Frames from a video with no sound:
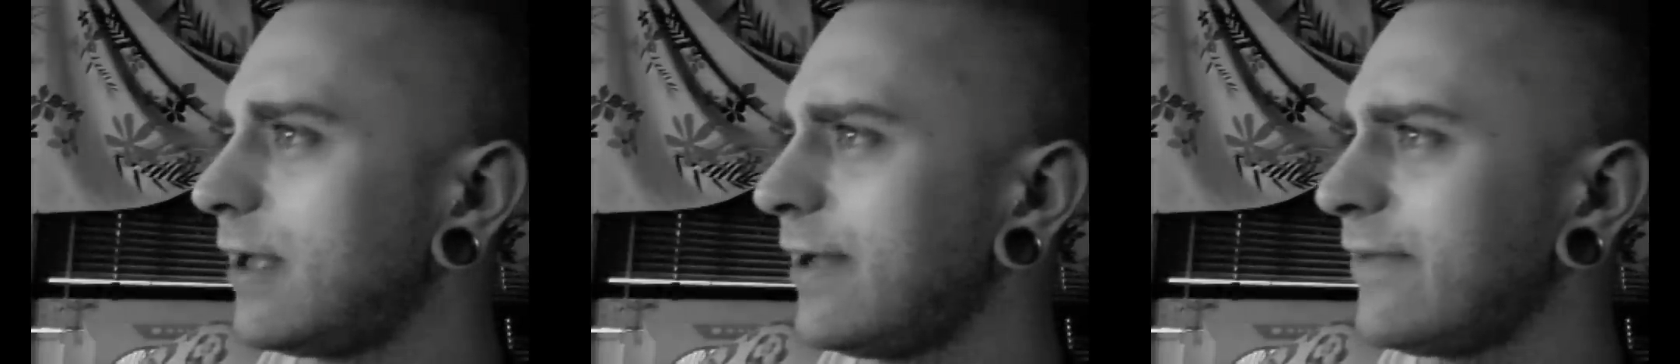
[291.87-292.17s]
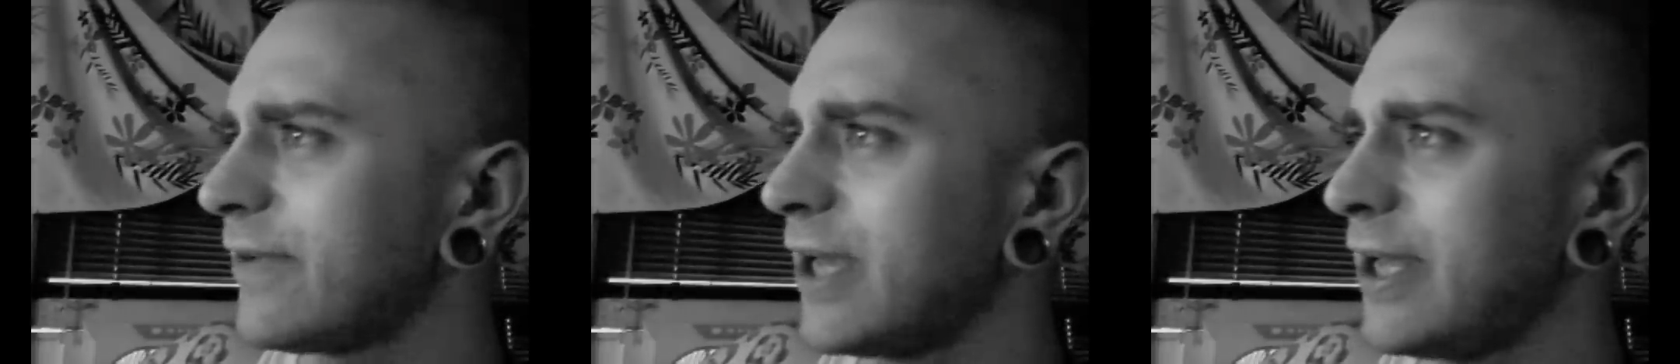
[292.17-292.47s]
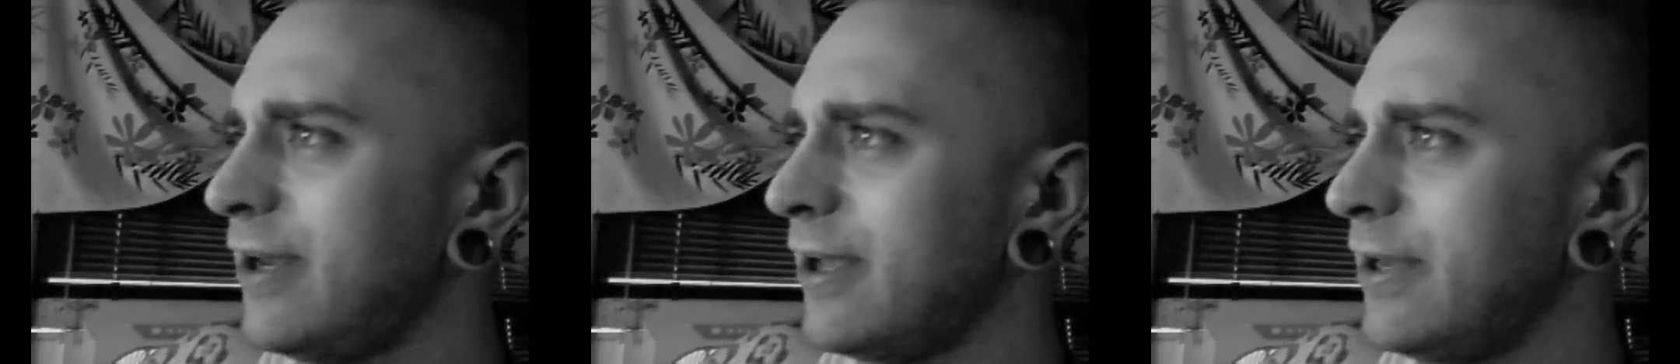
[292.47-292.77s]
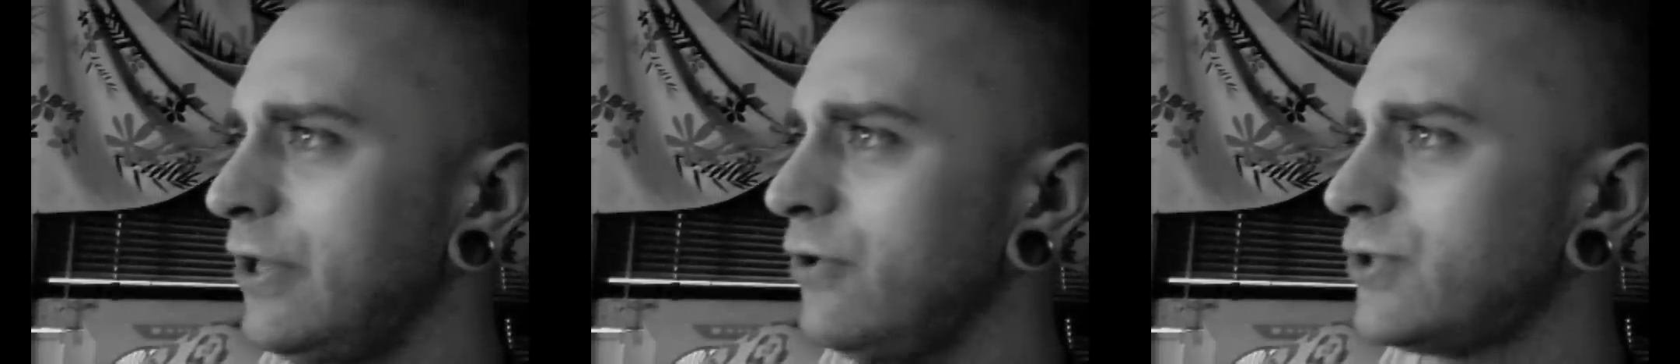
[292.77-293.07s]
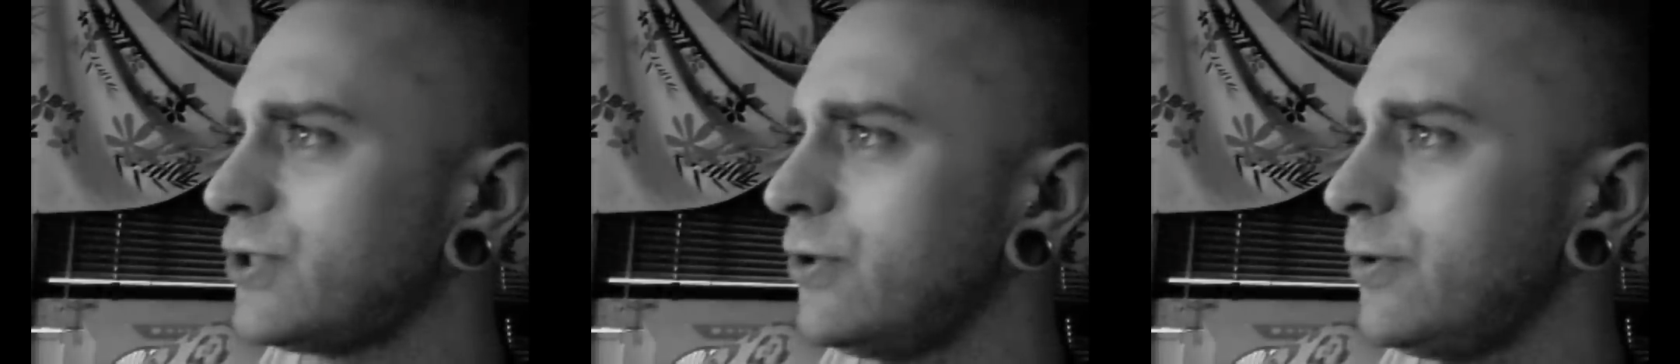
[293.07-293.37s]
I've gotten on
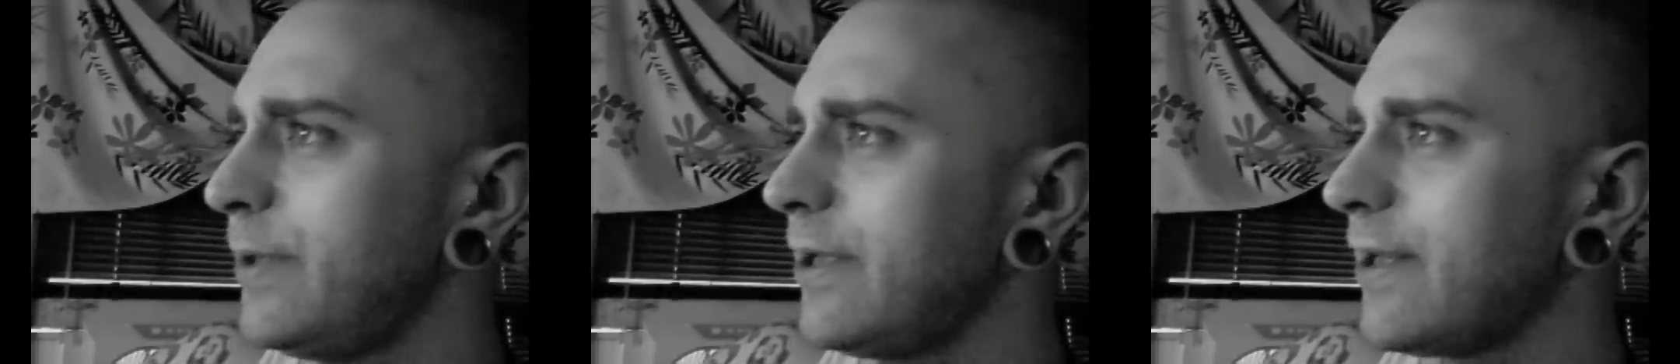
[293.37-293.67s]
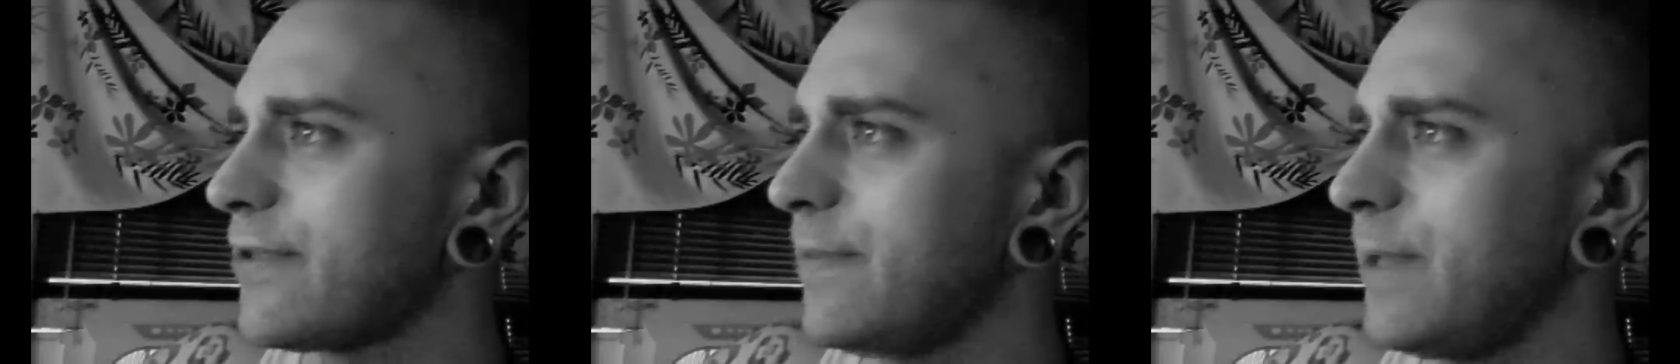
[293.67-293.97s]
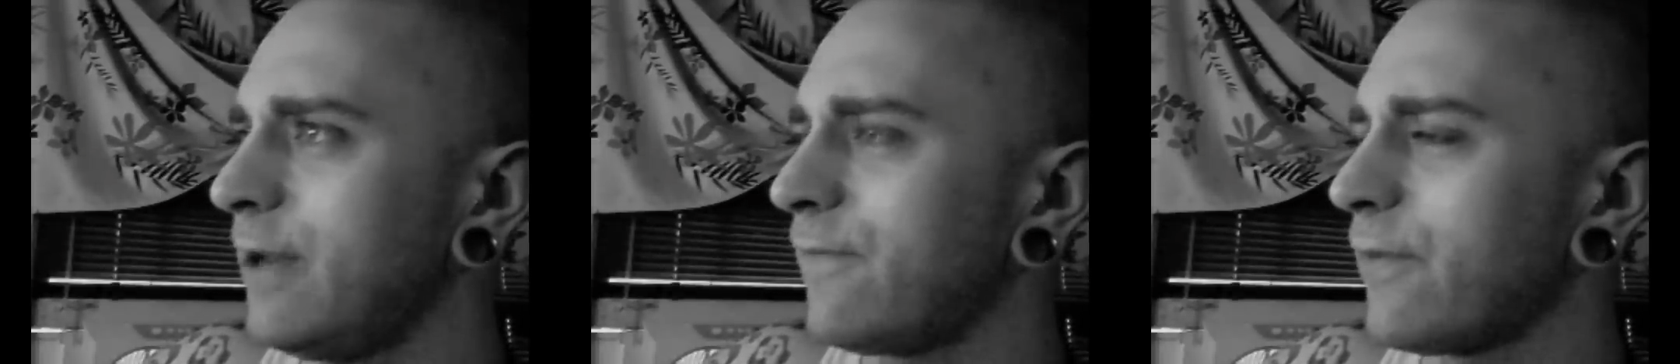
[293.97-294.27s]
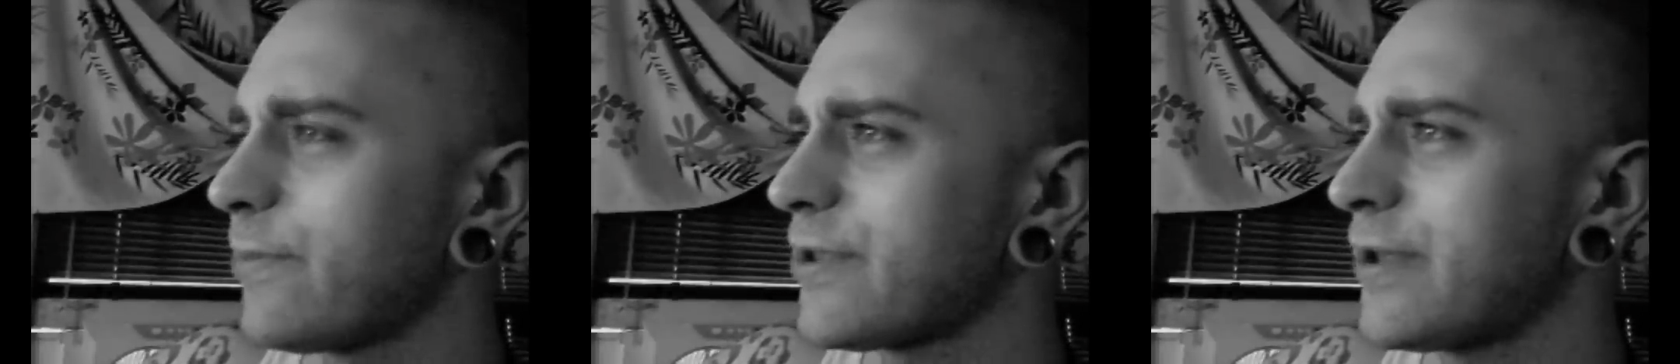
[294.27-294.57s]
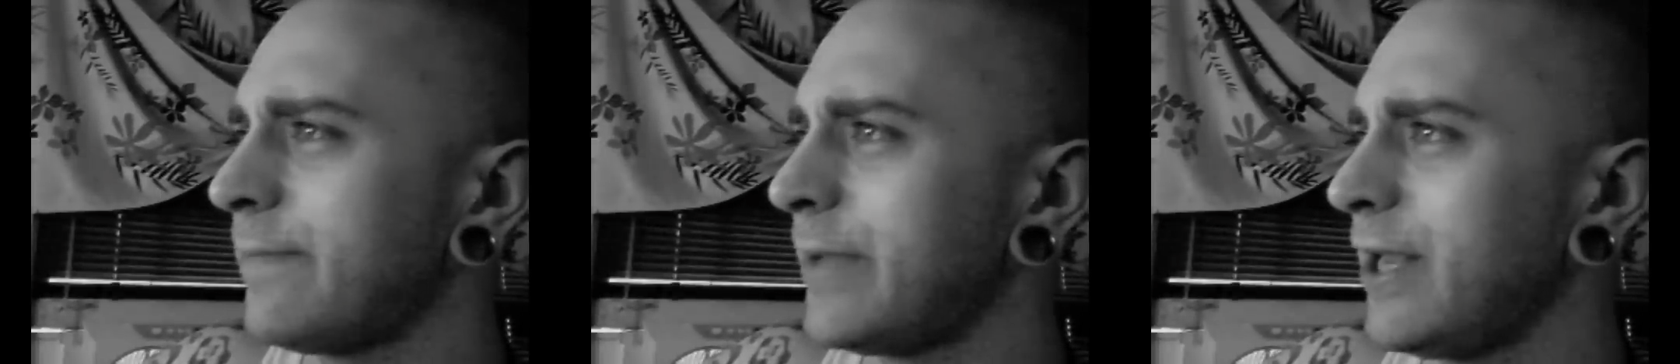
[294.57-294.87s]
YouTube has been from
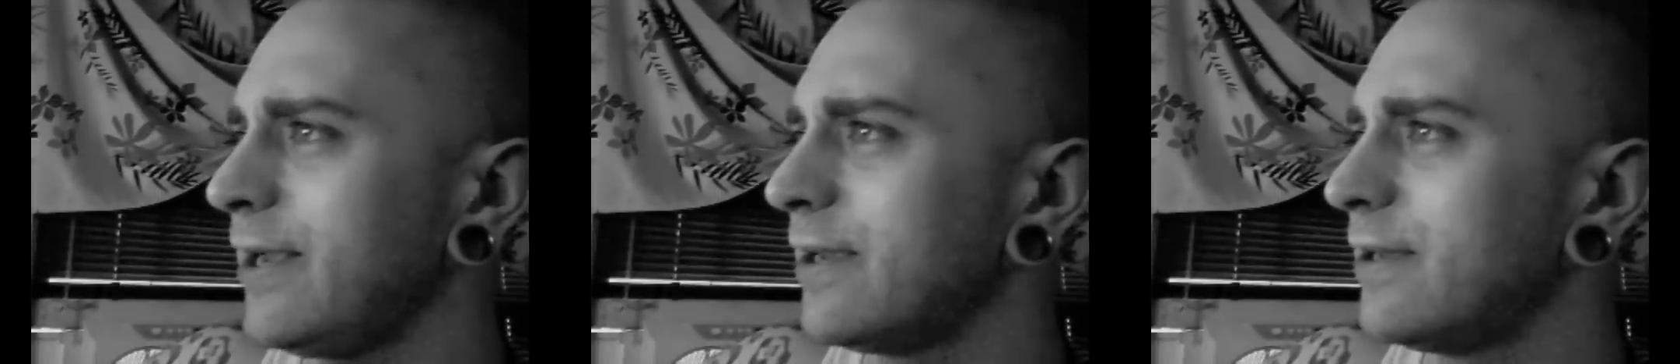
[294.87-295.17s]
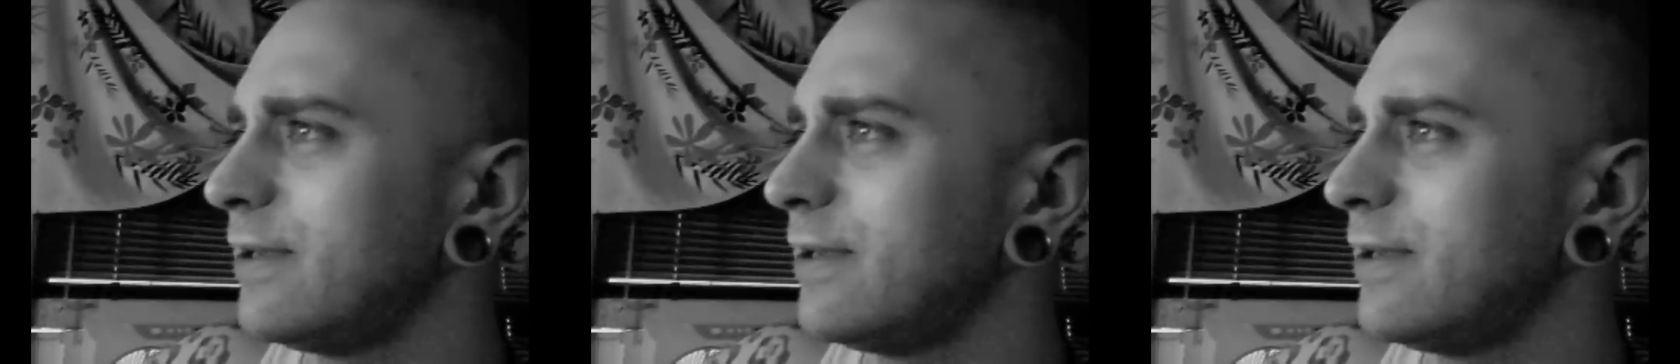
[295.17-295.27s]
somebody